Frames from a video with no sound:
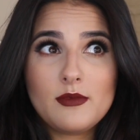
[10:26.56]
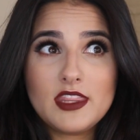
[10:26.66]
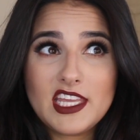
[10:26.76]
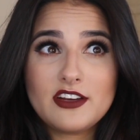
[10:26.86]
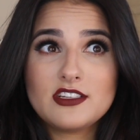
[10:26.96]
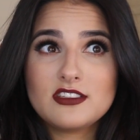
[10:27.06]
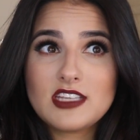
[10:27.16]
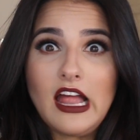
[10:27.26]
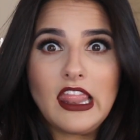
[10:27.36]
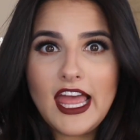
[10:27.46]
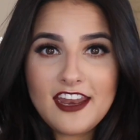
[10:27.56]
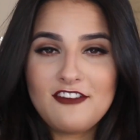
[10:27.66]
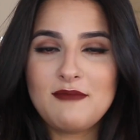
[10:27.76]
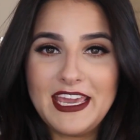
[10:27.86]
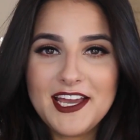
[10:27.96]
There's a lot
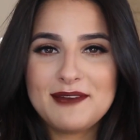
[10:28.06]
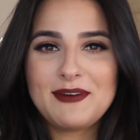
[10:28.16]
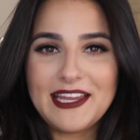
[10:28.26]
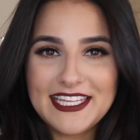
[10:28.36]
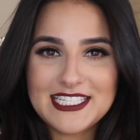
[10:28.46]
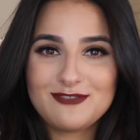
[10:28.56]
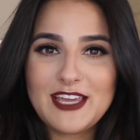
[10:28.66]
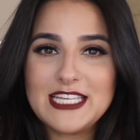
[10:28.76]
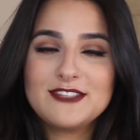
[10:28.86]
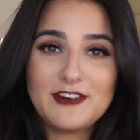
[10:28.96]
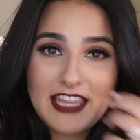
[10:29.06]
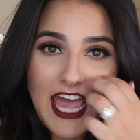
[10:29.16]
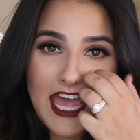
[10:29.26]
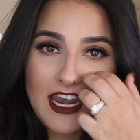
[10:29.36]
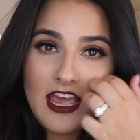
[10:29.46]
of makeup on this face for
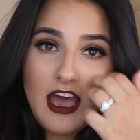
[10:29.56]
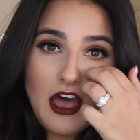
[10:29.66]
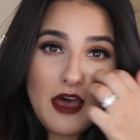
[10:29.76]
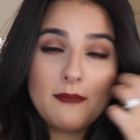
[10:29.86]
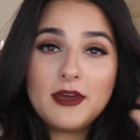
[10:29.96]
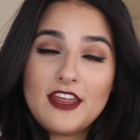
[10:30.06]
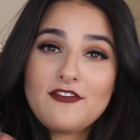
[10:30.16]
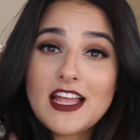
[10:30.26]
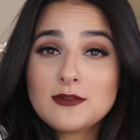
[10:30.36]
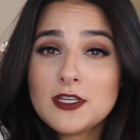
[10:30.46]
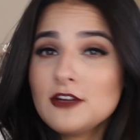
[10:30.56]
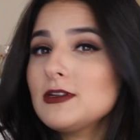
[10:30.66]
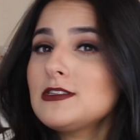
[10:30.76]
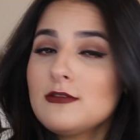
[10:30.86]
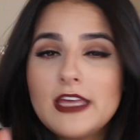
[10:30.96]
that. But if that's what you're
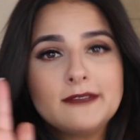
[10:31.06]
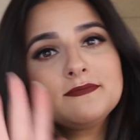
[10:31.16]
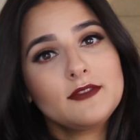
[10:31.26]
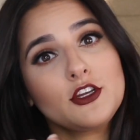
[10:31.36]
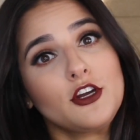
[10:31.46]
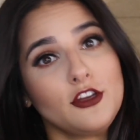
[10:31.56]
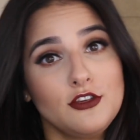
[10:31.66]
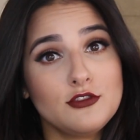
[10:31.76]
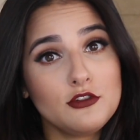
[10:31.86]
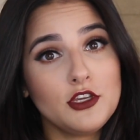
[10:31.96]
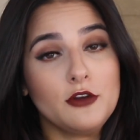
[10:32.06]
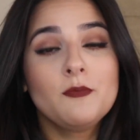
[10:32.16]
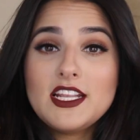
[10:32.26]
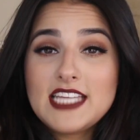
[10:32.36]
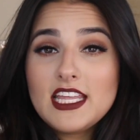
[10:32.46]
into, then girl, you do you.
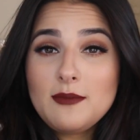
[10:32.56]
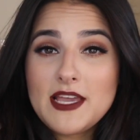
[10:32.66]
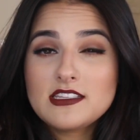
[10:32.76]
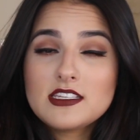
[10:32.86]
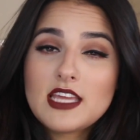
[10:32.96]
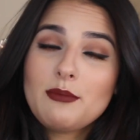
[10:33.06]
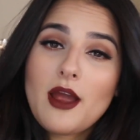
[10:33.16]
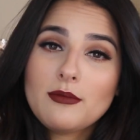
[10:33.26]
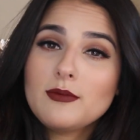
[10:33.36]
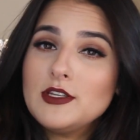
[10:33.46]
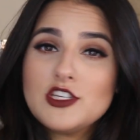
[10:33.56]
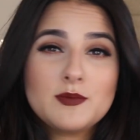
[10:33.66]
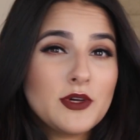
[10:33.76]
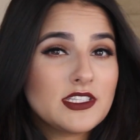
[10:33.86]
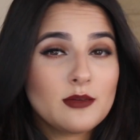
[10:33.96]
On a daily basis, I probably
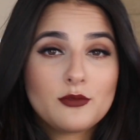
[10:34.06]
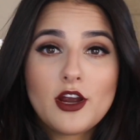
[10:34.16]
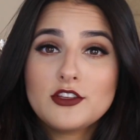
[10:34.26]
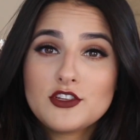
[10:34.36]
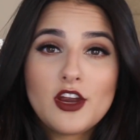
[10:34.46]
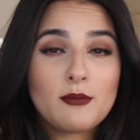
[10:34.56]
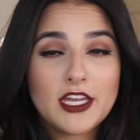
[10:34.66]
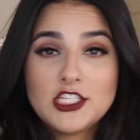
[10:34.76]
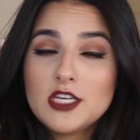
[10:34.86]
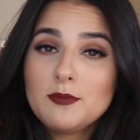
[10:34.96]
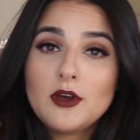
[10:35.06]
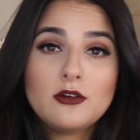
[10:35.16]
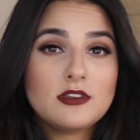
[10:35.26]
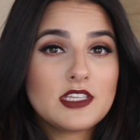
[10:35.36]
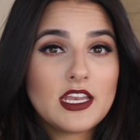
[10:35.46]
just put some bronzer on my
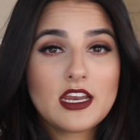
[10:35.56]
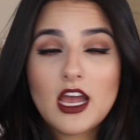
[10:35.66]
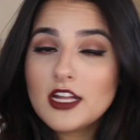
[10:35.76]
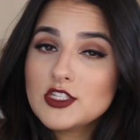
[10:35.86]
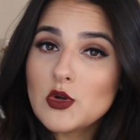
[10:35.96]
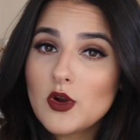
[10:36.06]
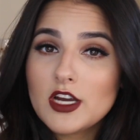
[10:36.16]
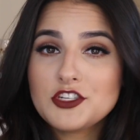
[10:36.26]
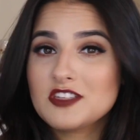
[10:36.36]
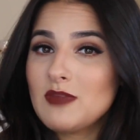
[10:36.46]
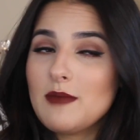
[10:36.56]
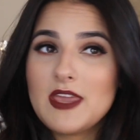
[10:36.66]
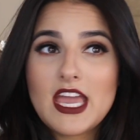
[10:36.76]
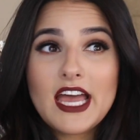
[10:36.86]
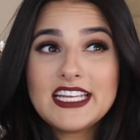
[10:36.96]
cheekbones and contour, just
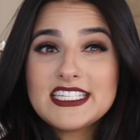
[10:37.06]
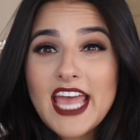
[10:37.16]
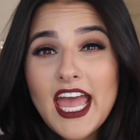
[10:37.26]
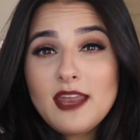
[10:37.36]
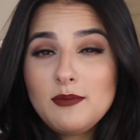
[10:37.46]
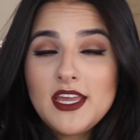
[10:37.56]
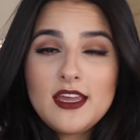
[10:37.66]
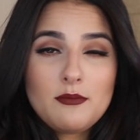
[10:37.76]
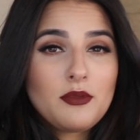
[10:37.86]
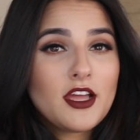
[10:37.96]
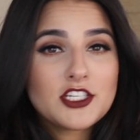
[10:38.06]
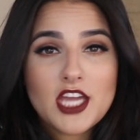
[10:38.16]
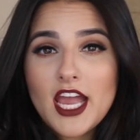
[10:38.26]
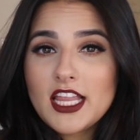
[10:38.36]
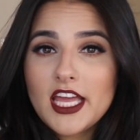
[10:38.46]
maybe a tad bit, blush,
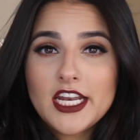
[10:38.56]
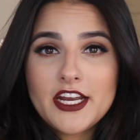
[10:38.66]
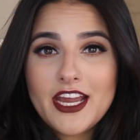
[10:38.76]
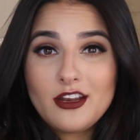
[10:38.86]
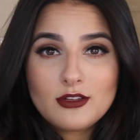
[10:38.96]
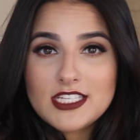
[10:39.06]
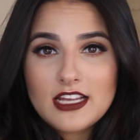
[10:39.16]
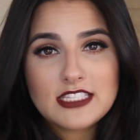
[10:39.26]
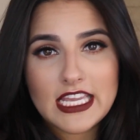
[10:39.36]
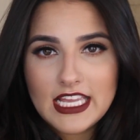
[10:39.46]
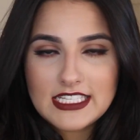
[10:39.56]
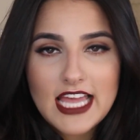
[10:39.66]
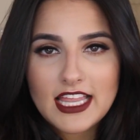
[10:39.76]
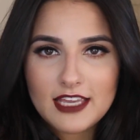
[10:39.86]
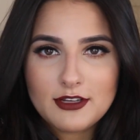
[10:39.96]
highlighter. I know it sounds like
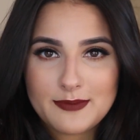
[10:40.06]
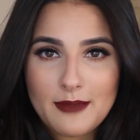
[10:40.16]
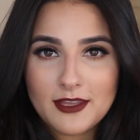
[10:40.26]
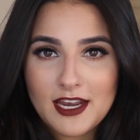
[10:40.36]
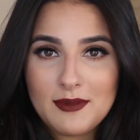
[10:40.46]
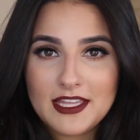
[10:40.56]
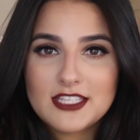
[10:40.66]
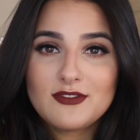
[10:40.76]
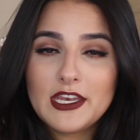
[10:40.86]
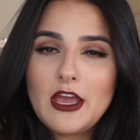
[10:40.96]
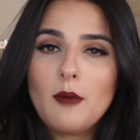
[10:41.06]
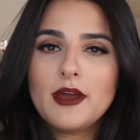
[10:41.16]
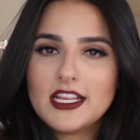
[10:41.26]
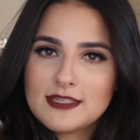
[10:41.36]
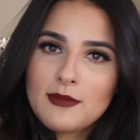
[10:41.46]
exactly what's probably going to be in this video,
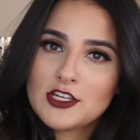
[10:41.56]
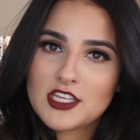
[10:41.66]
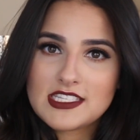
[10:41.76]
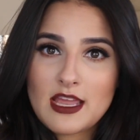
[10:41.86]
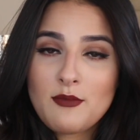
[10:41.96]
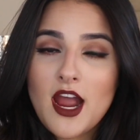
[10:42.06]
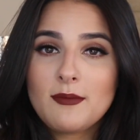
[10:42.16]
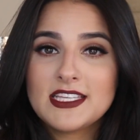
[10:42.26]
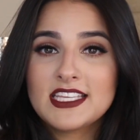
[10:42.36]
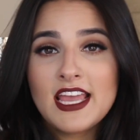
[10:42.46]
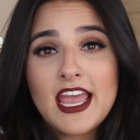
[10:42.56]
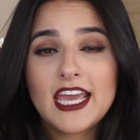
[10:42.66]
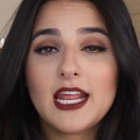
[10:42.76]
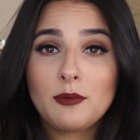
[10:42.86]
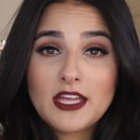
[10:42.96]
but it's much less, I promise.
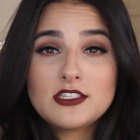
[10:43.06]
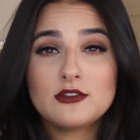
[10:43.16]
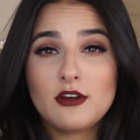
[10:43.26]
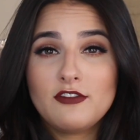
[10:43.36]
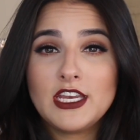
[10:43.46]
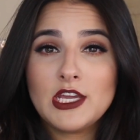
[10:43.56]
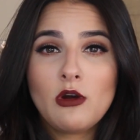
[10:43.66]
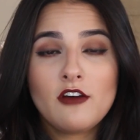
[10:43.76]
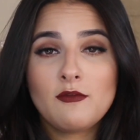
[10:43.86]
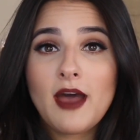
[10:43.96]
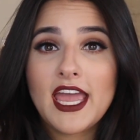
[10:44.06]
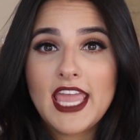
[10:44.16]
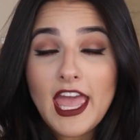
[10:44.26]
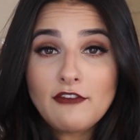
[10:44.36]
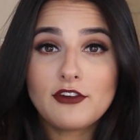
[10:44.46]
And I plan to do a video of
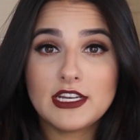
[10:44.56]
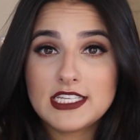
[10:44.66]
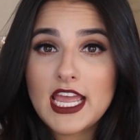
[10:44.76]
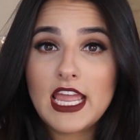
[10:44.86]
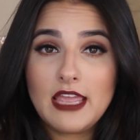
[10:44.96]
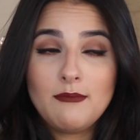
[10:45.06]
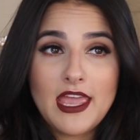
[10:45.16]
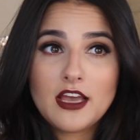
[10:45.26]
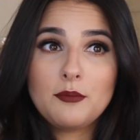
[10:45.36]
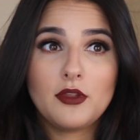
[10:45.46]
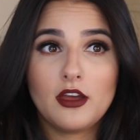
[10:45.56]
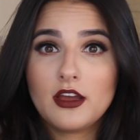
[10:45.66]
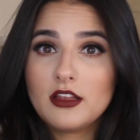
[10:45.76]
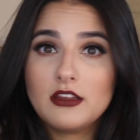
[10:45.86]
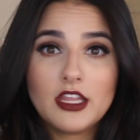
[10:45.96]
my everyday makeup
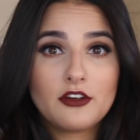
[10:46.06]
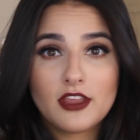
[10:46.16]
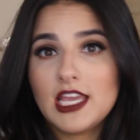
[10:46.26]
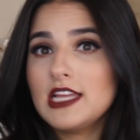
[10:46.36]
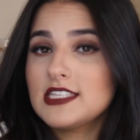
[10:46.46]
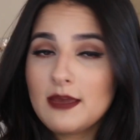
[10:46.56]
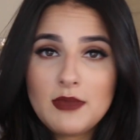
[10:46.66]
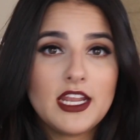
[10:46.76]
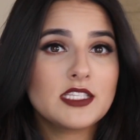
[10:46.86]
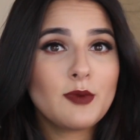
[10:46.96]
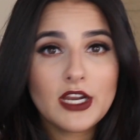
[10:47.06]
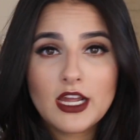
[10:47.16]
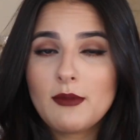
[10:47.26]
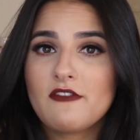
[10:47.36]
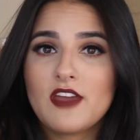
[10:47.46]
look, literally 10 minutes, putting
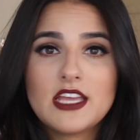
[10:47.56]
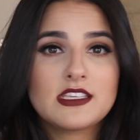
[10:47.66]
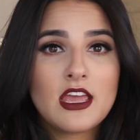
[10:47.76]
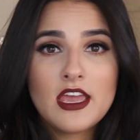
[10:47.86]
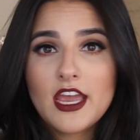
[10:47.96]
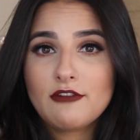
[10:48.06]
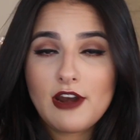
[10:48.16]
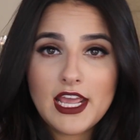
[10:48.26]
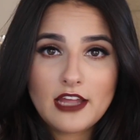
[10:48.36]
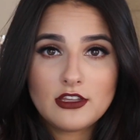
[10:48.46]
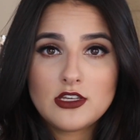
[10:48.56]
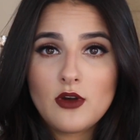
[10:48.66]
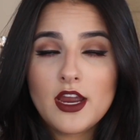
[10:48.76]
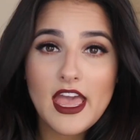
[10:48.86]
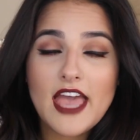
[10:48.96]
on my face and running out the
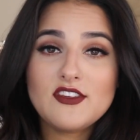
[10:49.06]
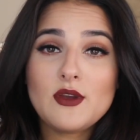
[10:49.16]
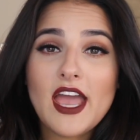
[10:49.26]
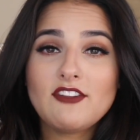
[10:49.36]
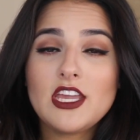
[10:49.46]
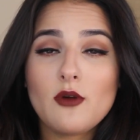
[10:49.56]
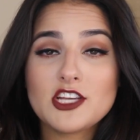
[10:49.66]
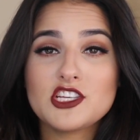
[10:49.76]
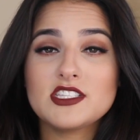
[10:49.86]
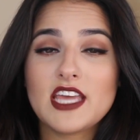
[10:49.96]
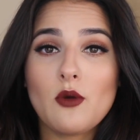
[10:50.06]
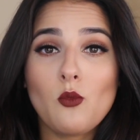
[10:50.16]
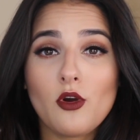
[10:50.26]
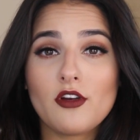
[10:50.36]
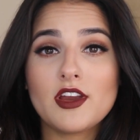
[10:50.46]
door. If you have any questions that
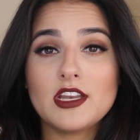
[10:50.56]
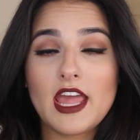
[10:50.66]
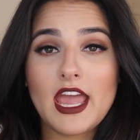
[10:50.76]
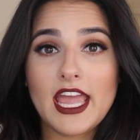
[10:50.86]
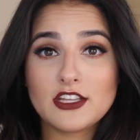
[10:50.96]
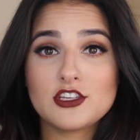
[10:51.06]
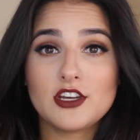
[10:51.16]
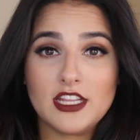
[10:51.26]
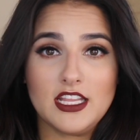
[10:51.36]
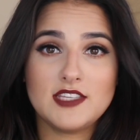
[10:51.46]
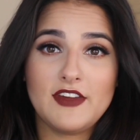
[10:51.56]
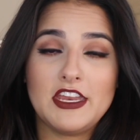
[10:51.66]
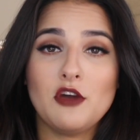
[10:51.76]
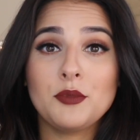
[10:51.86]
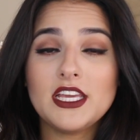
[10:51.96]
weren't answered in this
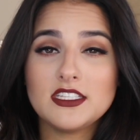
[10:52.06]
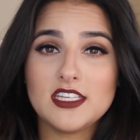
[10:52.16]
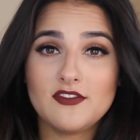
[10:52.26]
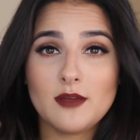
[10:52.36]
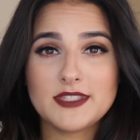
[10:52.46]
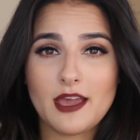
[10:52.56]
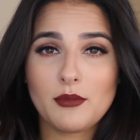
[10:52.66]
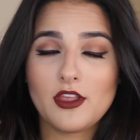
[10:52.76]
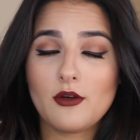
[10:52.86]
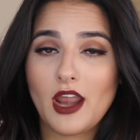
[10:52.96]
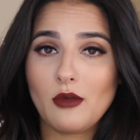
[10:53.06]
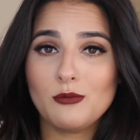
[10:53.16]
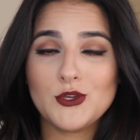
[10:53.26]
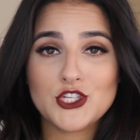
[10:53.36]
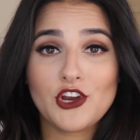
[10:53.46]
video, please leave them down below and I will
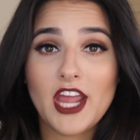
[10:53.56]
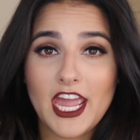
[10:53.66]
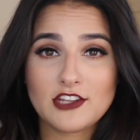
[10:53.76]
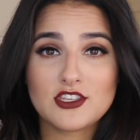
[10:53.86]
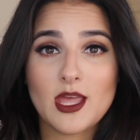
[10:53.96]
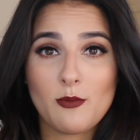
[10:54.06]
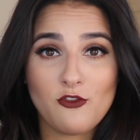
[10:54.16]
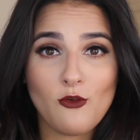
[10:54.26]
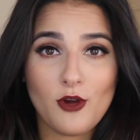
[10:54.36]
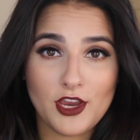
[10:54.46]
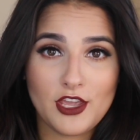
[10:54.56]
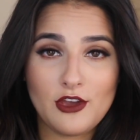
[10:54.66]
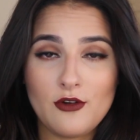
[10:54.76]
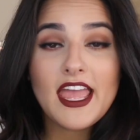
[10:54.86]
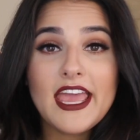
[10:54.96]
be sure to answer them for
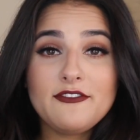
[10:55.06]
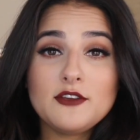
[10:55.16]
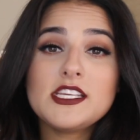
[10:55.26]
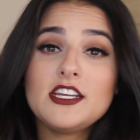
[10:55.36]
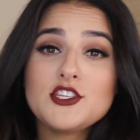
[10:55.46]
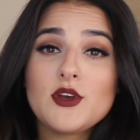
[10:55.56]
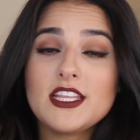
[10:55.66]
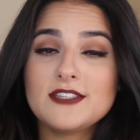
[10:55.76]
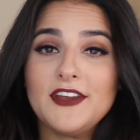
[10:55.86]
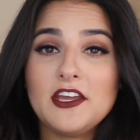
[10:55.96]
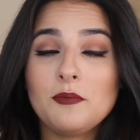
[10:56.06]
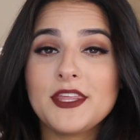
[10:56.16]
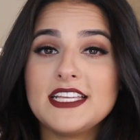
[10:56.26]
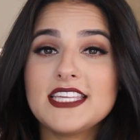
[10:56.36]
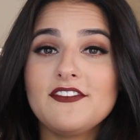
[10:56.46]
you. If you did enjoy this video,
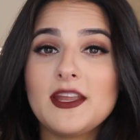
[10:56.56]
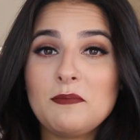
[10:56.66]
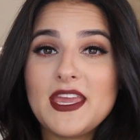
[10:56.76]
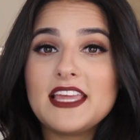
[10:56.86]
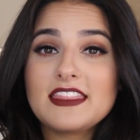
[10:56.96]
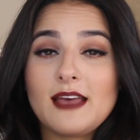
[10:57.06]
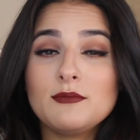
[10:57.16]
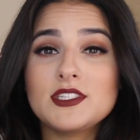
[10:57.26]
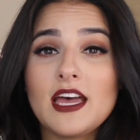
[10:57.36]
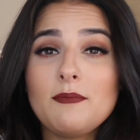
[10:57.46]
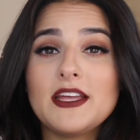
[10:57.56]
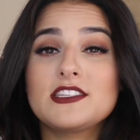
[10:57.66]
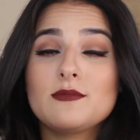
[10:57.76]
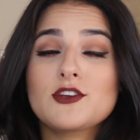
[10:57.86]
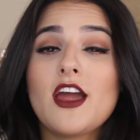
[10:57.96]
please give it a big thumbs up and
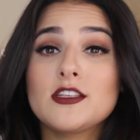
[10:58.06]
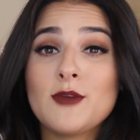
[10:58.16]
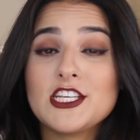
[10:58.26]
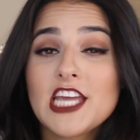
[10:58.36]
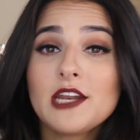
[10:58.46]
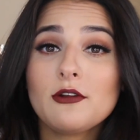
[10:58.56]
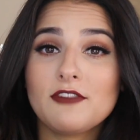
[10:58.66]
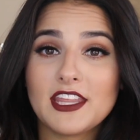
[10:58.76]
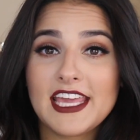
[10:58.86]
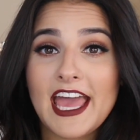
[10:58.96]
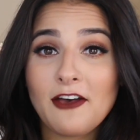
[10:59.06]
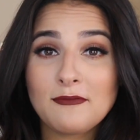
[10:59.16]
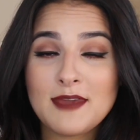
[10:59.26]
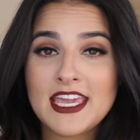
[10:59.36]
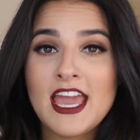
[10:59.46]
subscribe to my channel. It would really
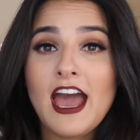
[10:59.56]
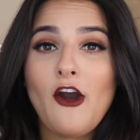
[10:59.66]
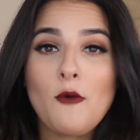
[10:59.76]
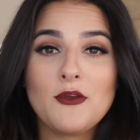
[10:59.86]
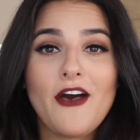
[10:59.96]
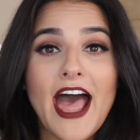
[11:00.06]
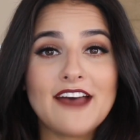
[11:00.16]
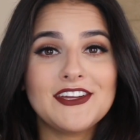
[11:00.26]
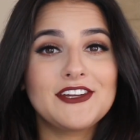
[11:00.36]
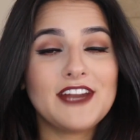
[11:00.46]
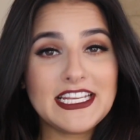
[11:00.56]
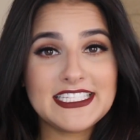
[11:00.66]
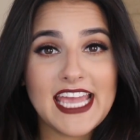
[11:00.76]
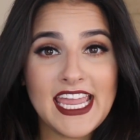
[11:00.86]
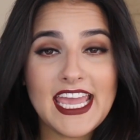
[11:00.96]
help me. I hope you all have a great
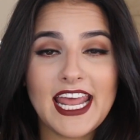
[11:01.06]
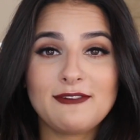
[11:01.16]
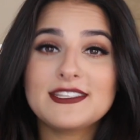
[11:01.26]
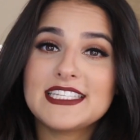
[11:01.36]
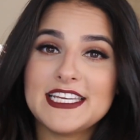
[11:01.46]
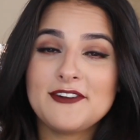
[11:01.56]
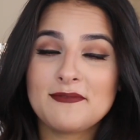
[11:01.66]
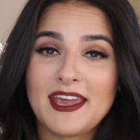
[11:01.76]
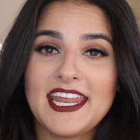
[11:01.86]
day and I will see you in my